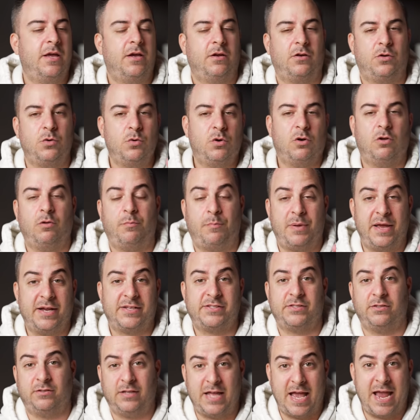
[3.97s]
Google
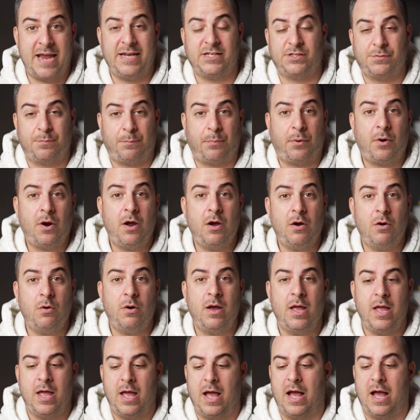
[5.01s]
Pixel 8 Pro.